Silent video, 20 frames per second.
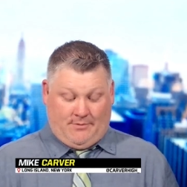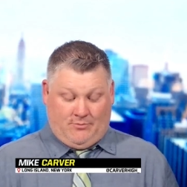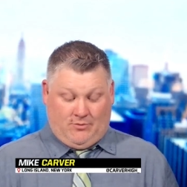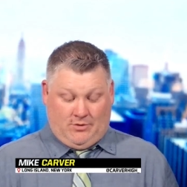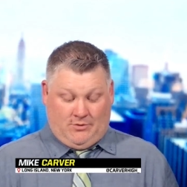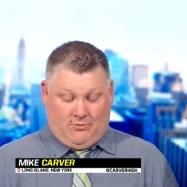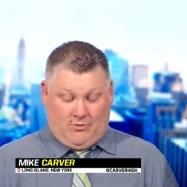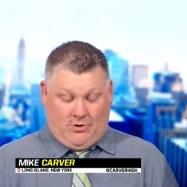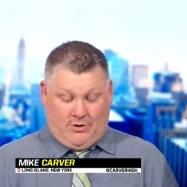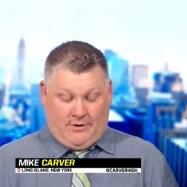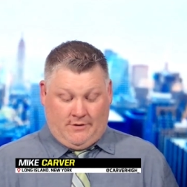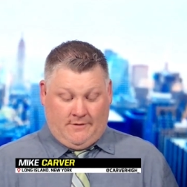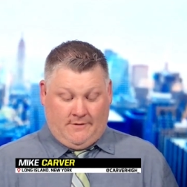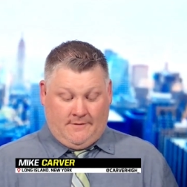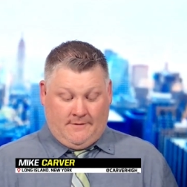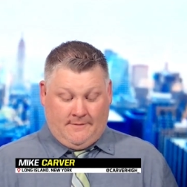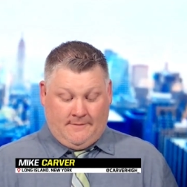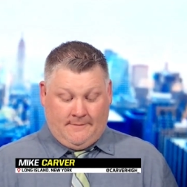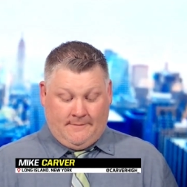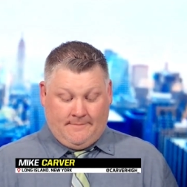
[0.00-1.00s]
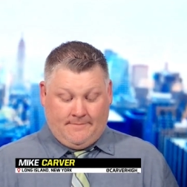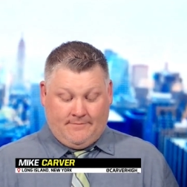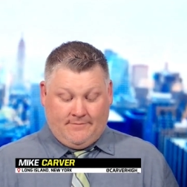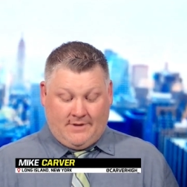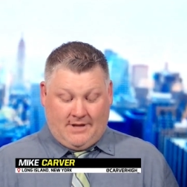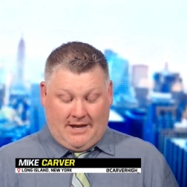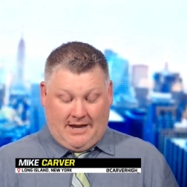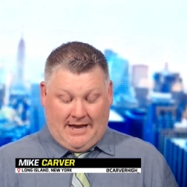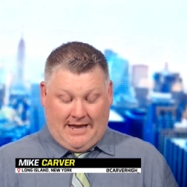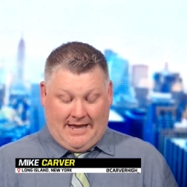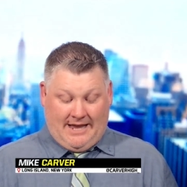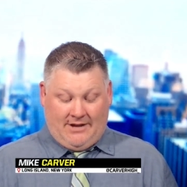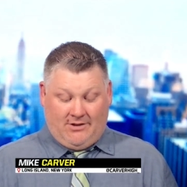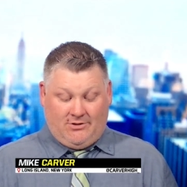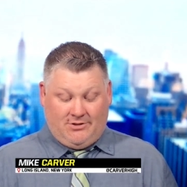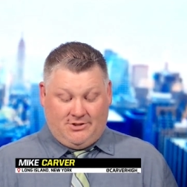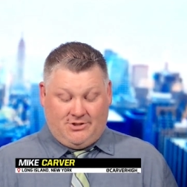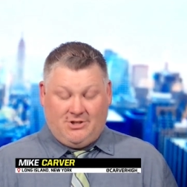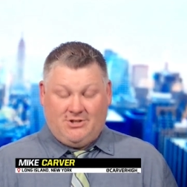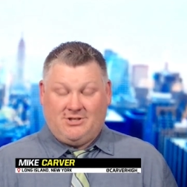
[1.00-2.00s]
probably would. Uh,
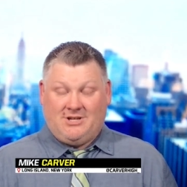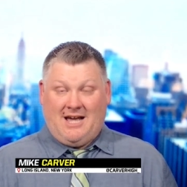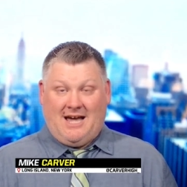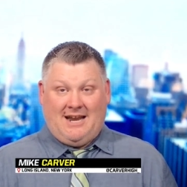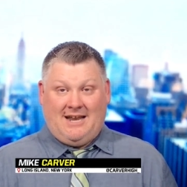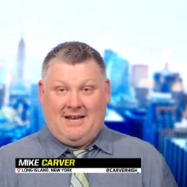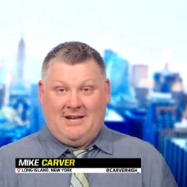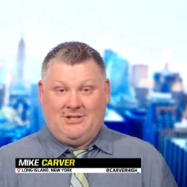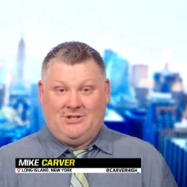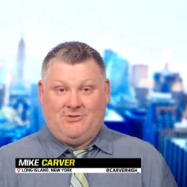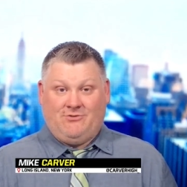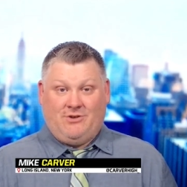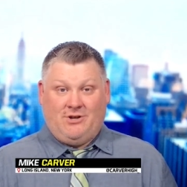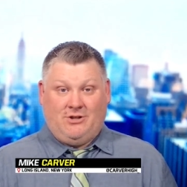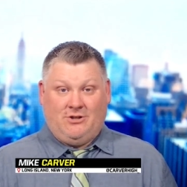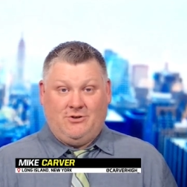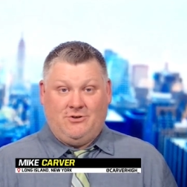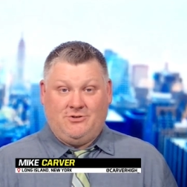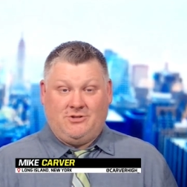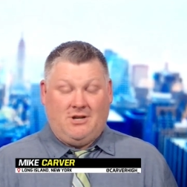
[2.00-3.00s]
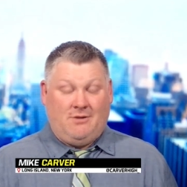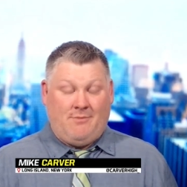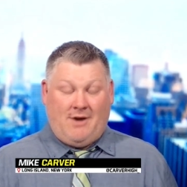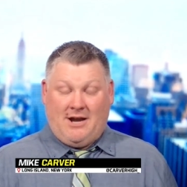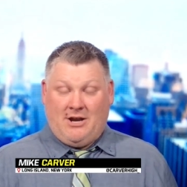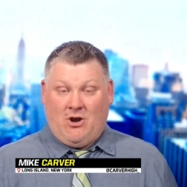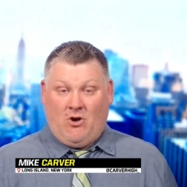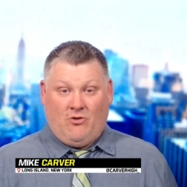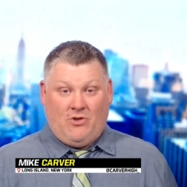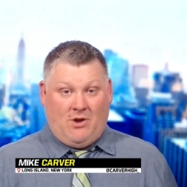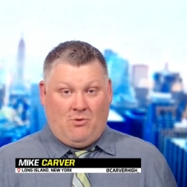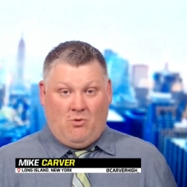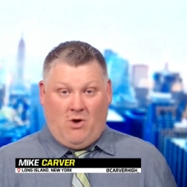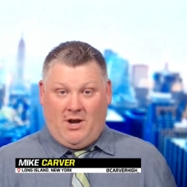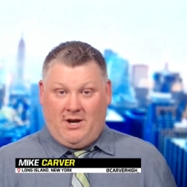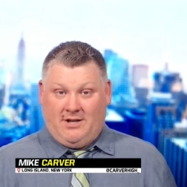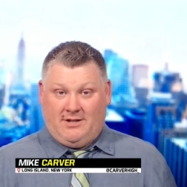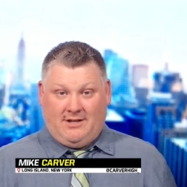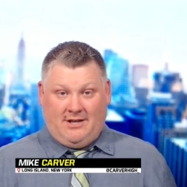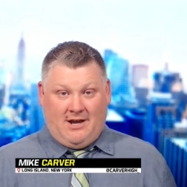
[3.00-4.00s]
England's whoa. just got a history of losing them. I know they
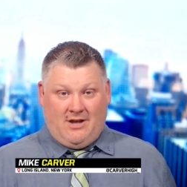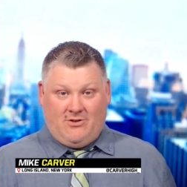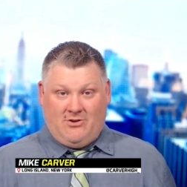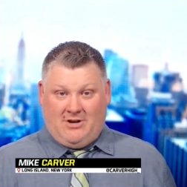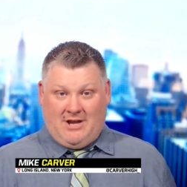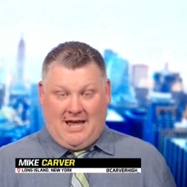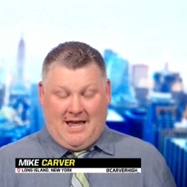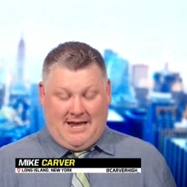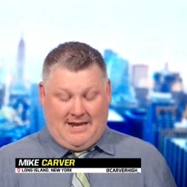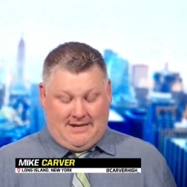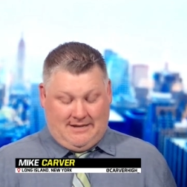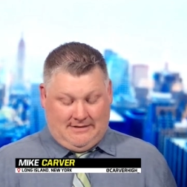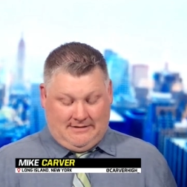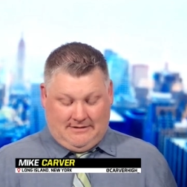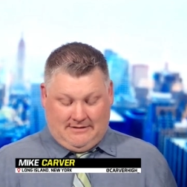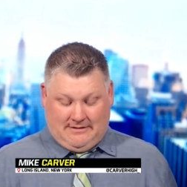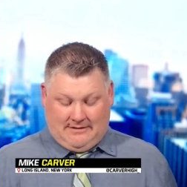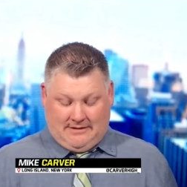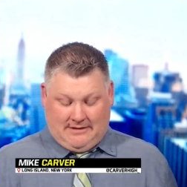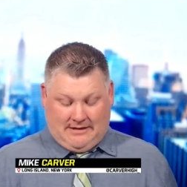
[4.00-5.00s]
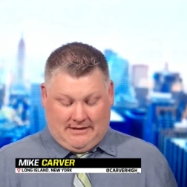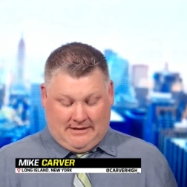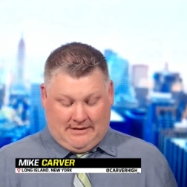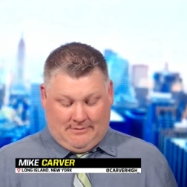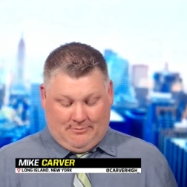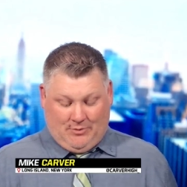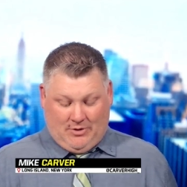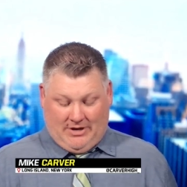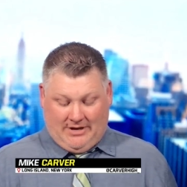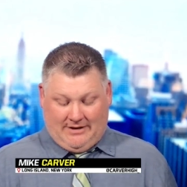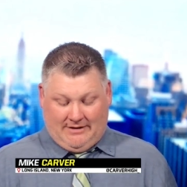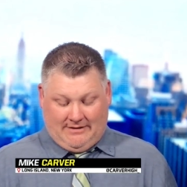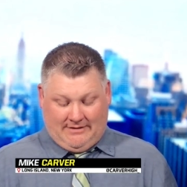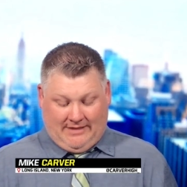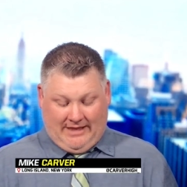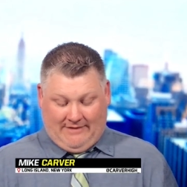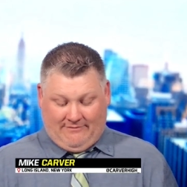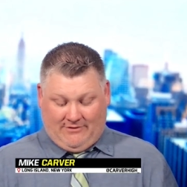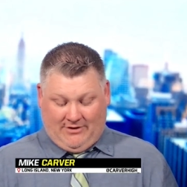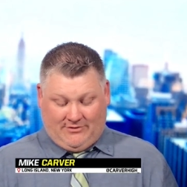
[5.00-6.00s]
won it the other day, uh, but
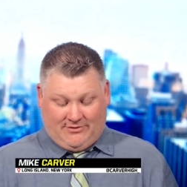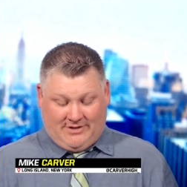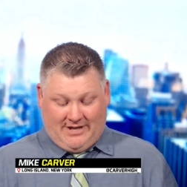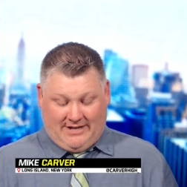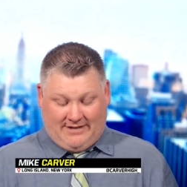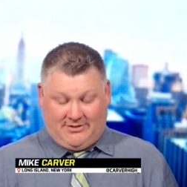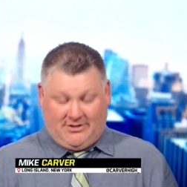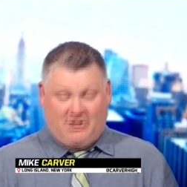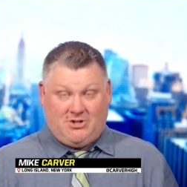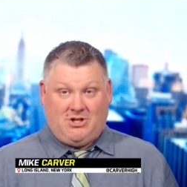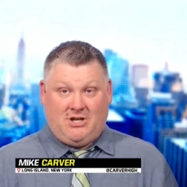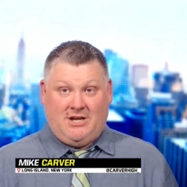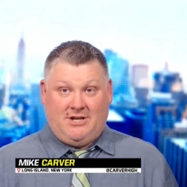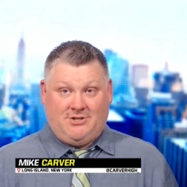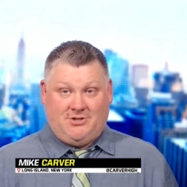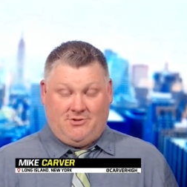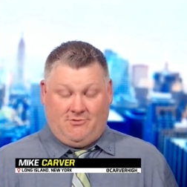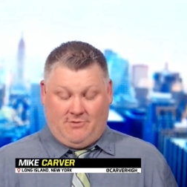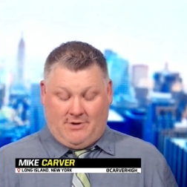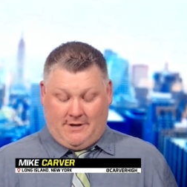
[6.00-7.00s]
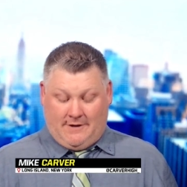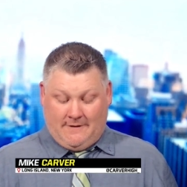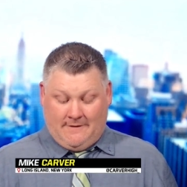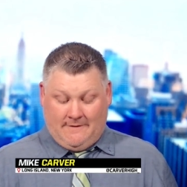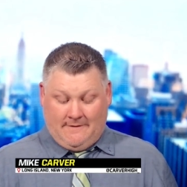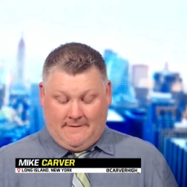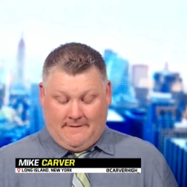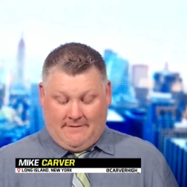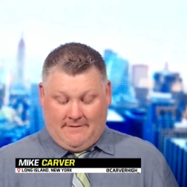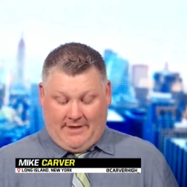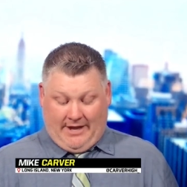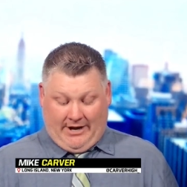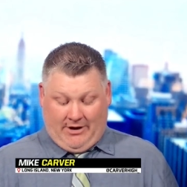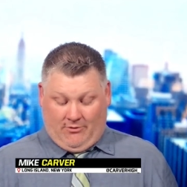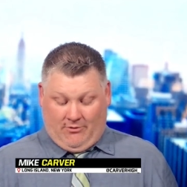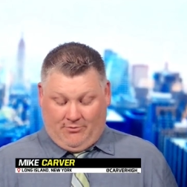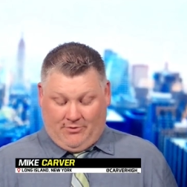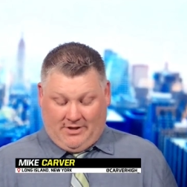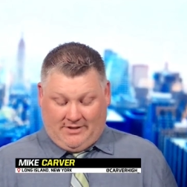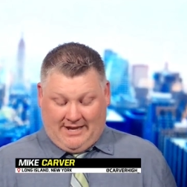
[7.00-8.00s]
they've just got such a history that I
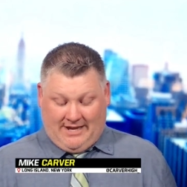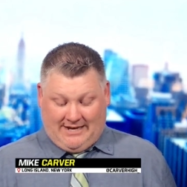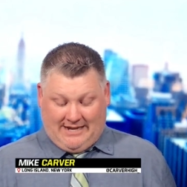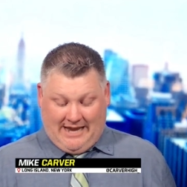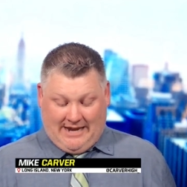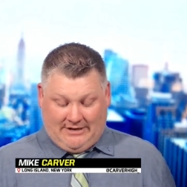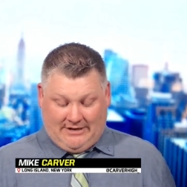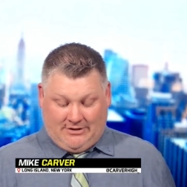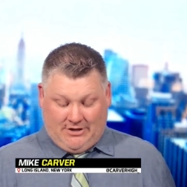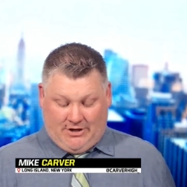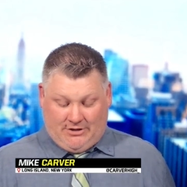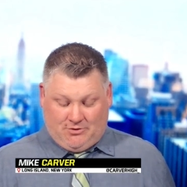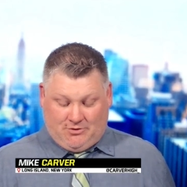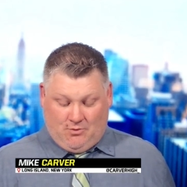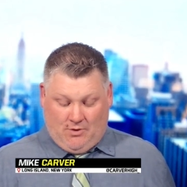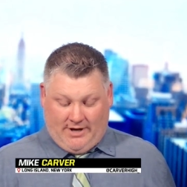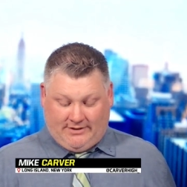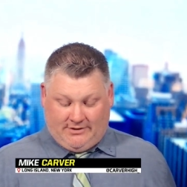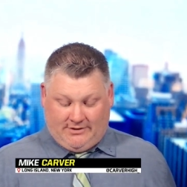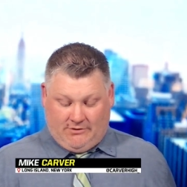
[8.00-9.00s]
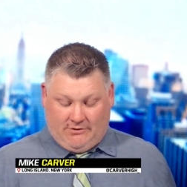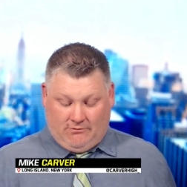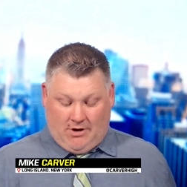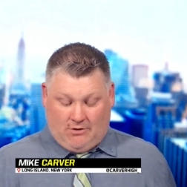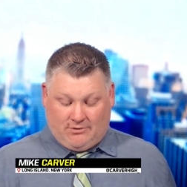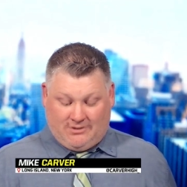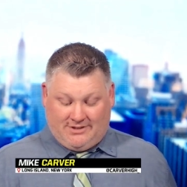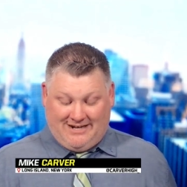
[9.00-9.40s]
don't think they'd get it done twice in a row.